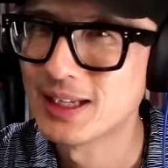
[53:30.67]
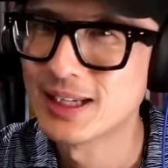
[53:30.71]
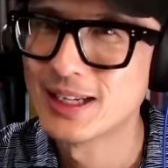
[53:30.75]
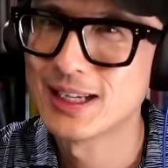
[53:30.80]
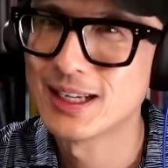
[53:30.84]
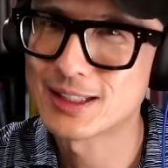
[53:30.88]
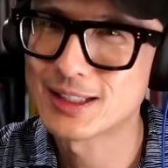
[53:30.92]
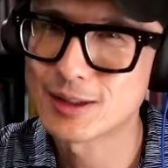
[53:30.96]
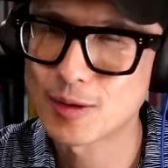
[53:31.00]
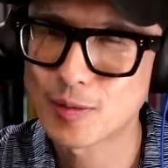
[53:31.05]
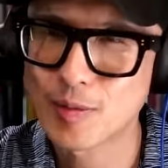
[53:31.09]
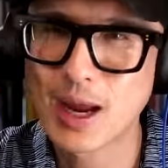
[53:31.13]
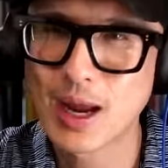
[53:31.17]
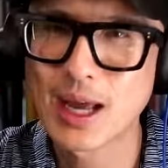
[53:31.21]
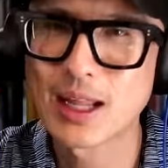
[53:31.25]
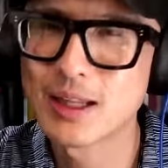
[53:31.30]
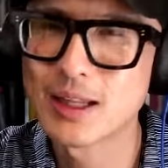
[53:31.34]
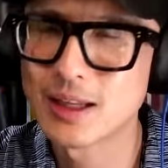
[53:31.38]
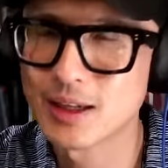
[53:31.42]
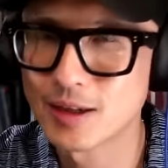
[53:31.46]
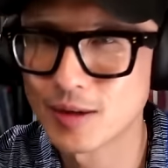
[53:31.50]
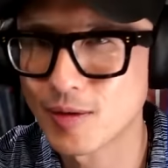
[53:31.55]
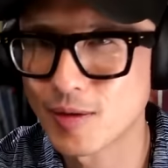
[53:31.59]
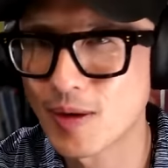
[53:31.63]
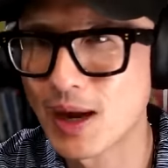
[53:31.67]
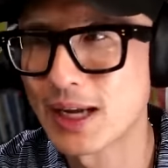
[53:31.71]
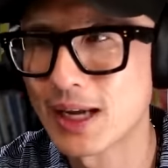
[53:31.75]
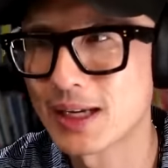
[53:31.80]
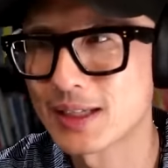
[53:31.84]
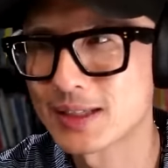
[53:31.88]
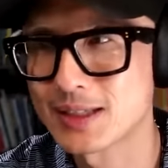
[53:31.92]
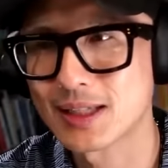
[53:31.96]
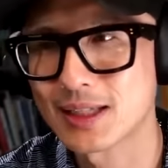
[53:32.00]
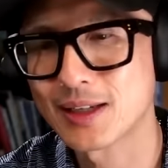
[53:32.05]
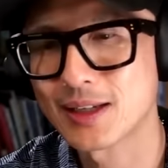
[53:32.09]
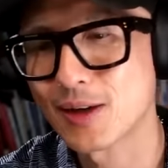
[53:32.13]
it's a rallying cry to
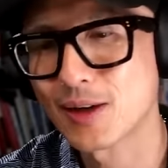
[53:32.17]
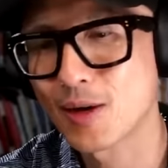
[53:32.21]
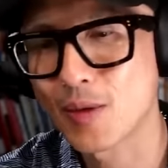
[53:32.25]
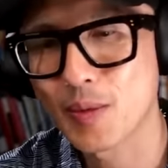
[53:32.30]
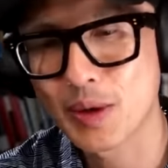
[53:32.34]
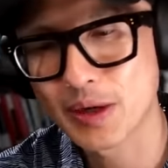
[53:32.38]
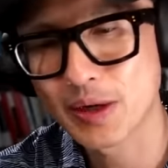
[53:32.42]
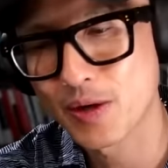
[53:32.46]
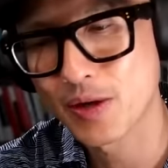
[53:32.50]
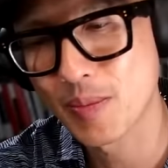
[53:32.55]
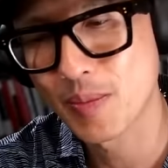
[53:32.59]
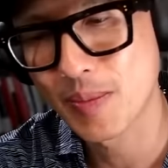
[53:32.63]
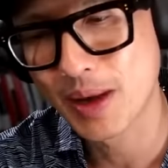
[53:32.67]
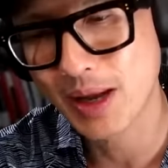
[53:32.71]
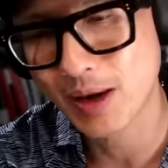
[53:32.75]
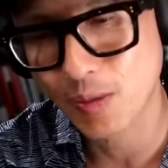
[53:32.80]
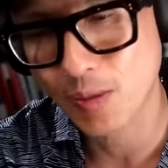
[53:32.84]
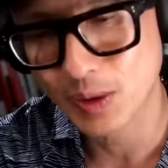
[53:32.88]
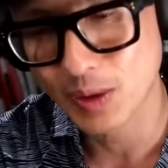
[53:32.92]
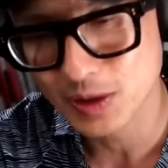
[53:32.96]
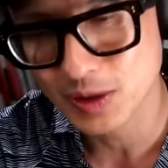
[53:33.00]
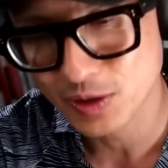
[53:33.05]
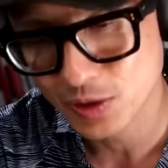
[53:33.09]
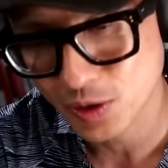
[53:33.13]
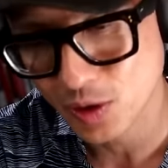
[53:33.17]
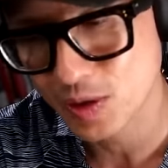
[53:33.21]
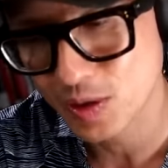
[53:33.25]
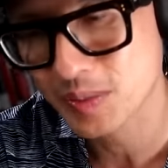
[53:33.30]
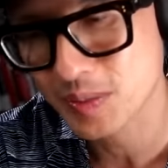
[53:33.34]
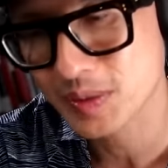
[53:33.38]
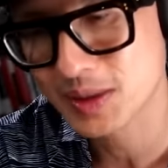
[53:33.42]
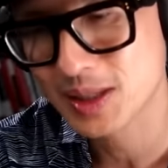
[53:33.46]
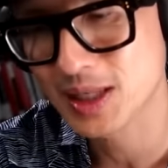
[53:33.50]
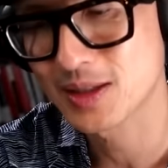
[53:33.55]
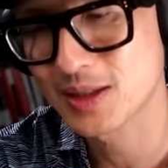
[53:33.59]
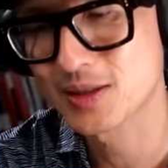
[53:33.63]
say, you know what, no matter what
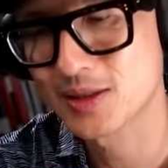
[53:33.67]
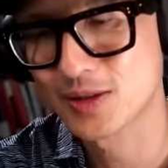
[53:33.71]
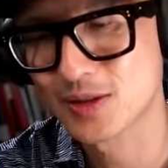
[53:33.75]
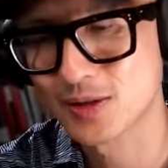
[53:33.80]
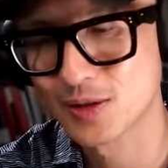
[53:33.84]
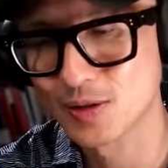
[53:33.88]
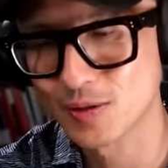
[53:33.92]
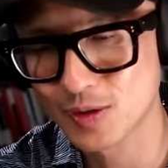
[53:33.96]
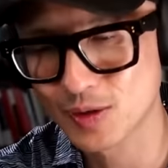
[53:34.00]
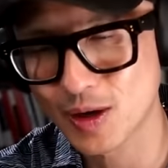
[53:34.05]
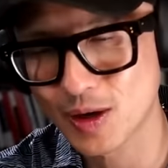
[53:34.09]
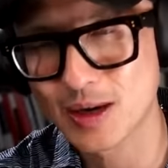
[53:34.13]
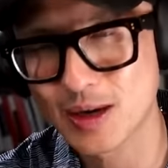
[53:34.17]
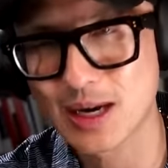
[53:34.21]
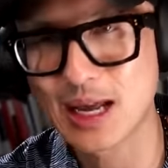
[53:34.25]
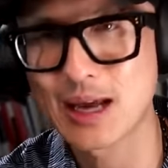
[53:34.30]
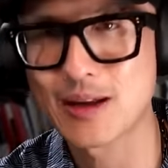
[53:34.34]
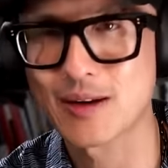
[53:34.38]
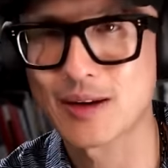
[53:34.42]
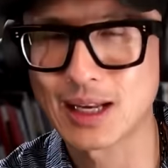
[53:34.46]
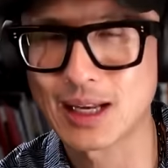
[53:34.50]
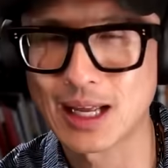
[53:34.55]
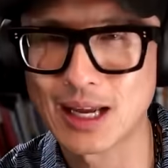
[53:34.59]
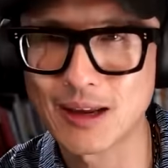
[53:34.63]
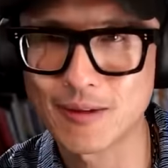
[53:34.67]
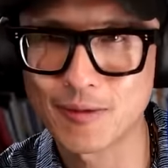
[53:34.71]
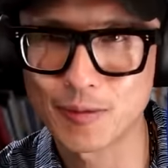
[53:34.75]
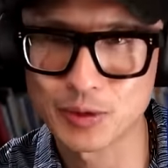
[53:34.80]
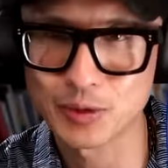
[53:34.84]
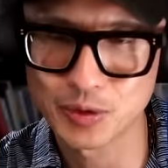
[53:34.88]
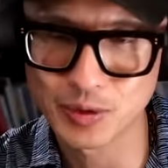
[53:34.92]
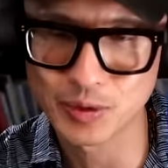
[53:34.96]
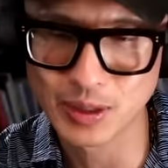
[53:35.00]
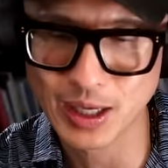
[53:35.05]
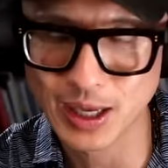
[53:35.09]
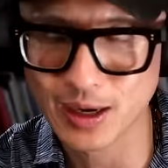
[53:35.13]
circumstances you started out in life,
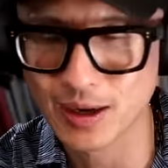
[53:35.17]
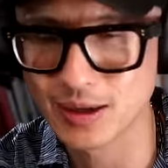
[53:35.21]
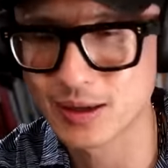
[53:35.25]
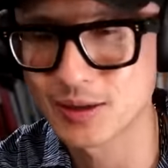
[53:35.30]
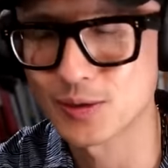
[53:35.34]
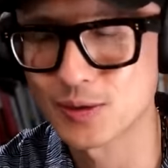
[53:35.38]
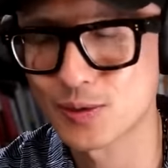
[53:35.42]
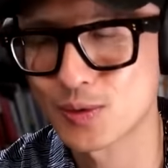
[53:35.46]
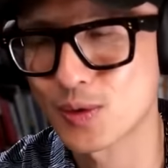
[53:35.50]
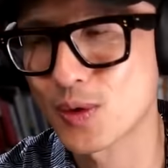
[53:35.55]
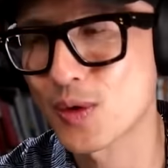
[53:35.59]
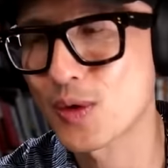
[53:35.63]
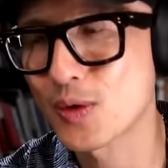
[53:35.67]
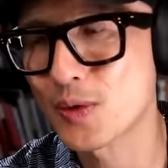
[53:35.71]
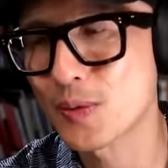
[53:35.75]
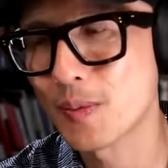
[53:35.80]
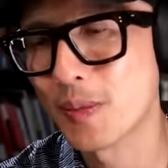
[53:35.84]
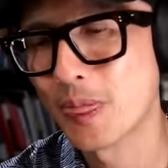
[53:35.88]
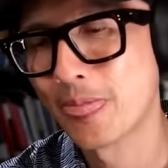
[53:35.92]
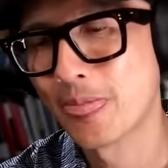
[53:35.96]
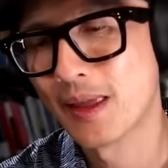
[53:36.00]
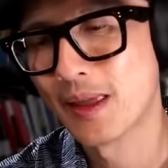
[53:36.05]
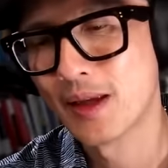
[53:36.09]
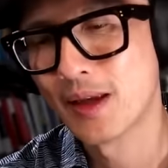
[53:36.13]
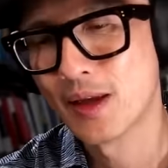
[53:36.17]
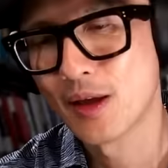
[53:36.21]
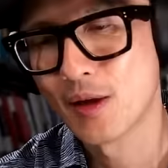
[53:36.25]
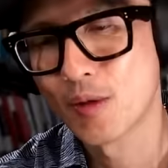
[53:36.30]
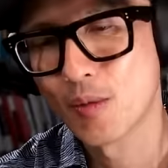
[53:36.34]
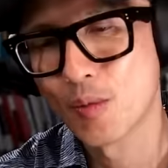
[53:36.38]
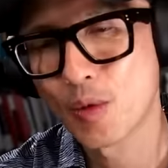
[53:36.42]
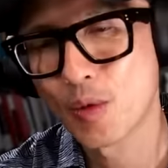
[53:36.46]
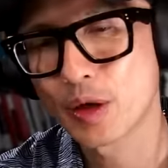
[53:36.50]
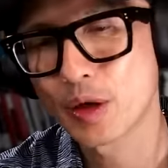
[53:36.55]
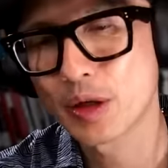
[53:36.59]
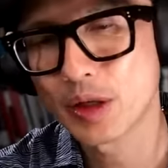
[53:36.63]
which you cannot control,
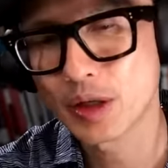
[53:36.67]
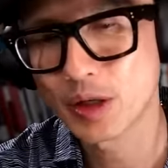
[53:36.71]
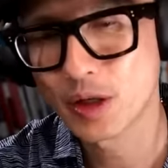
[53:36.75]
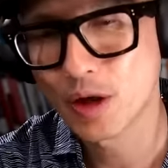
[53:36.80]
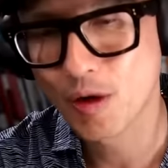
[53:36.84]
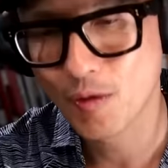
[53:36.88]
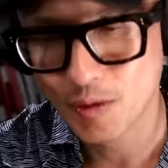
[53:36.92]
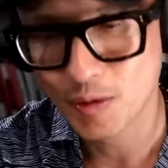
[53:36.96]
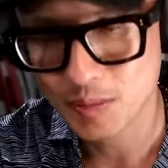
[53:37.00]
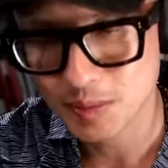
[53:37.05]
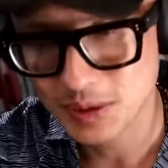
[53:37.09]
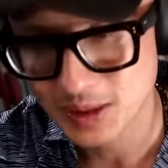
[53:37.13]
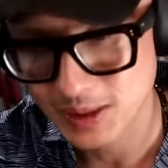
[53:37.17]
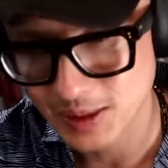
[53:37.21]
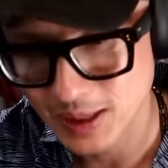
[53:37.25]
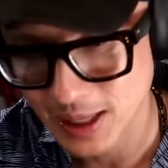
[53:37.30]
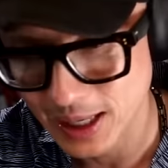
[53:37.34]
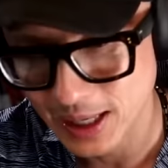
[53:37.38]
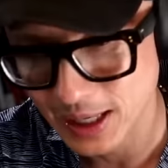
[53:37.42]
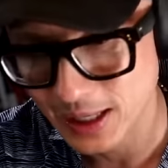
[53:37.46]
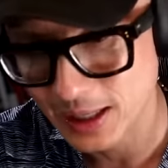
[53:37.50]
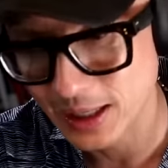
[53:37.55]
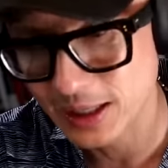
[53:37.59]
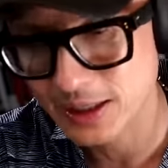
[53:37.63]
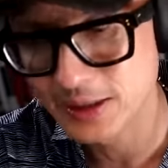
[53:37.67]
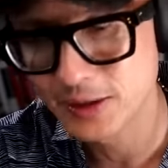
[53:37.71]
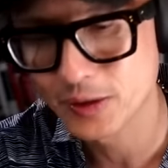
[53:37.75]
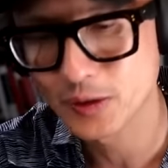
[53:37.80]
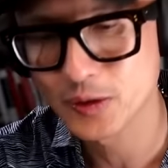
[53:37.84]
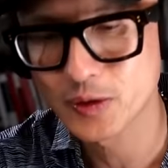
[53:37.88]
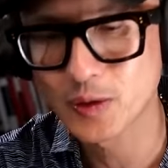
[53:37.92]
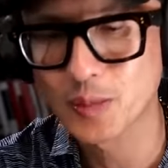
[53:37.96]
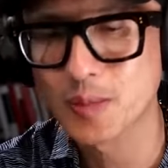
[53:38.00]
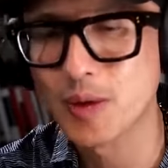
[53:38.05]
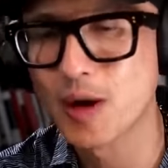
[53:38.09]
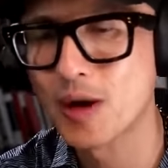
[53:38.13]
where you go from today into
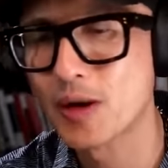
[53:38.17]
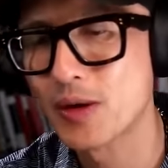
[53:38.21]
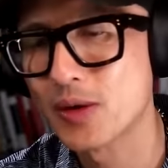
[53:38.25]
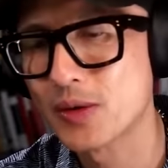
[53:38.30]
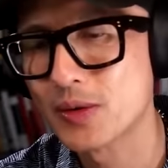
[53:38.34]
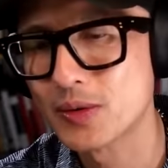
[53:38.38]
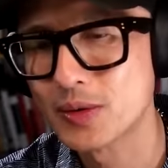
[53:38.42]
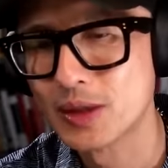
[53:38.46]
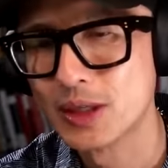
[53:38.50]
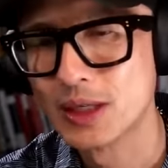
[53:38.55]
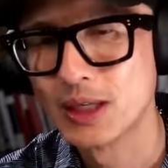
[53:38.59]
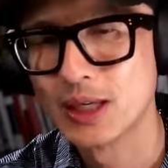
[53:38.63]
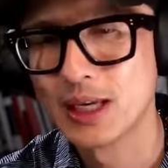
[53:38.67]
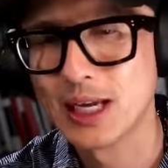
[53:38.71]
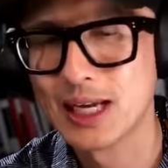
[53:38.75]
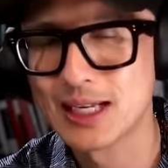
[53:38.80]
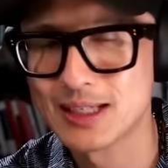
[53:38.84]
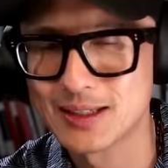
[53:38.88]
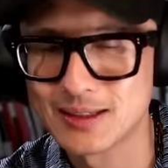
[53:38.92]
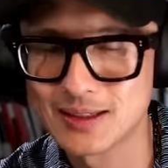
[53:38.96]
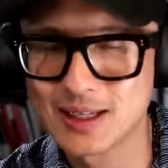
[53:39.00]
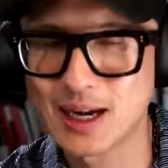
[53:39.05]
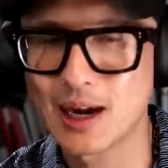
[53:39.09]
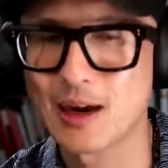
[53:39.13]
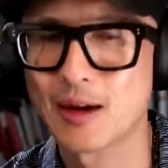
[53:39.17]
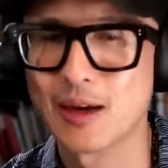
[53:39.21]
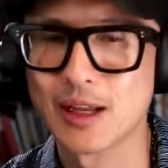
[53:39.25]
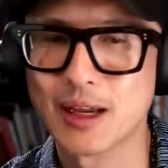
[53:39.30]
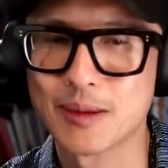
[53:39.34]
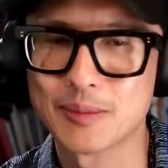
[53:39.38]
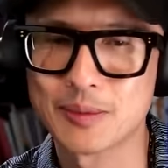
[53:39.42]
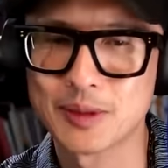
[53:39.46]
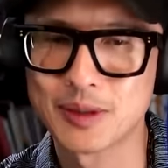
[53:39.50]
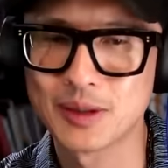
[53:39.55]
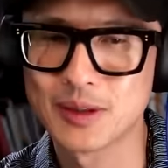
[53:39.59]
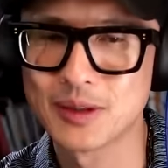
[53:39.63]
tomorrow is entirely up
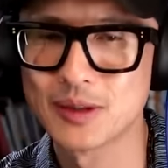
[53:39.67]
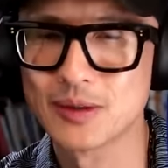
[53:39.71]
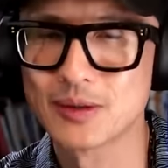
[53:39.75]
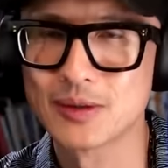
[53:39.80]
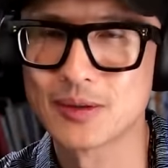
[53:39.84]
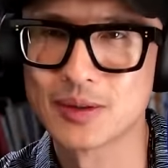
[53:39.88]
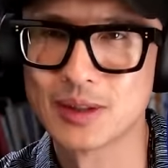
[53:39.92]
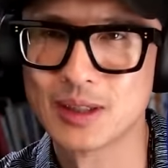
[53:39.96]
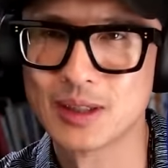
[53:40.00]
to you.